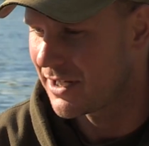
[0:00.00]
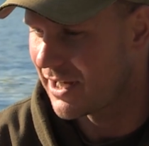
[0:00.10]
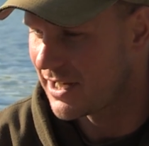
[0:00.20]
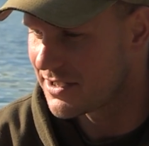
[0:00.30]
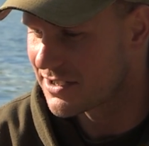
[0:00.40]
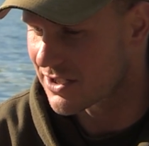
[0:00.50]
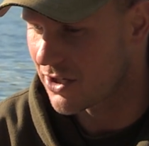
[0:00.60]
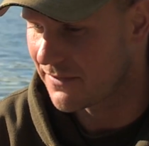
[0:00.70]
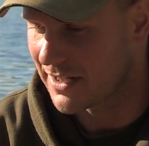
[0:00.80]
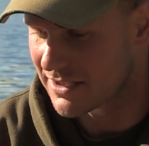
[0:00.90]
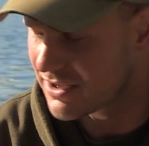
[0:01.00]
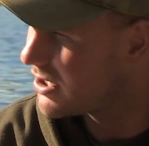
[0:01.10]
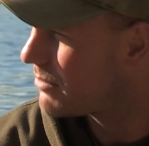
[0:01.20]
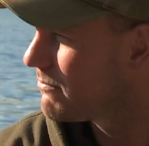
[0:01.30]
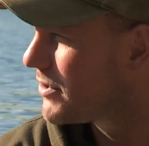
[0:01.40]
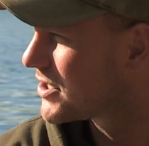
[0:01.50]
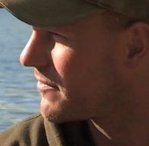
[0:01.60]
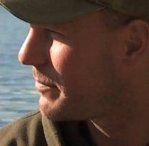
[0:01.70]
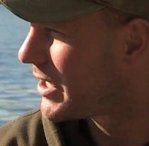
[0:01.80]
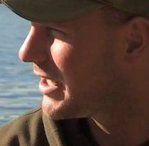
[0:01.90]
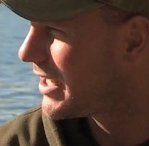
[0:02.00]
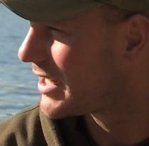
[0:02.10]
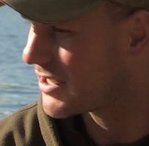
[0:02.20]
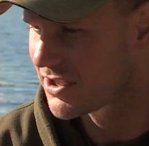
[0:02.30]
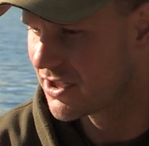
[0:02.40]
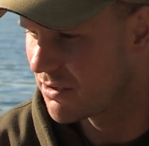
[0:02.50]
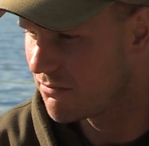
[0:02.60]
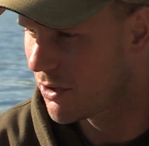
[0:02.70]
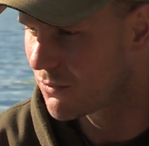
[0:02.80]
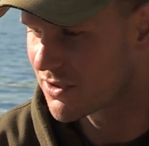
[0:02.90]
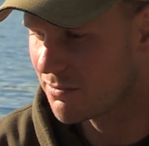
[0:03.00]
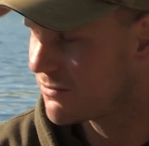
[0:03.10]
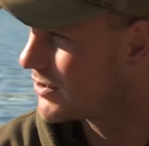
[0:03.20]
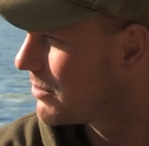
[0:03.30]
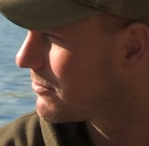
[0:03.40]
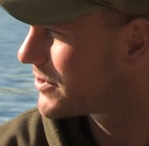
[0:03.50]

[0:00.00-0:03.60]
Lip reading: And I've had numbers of big hits, you know, multiple double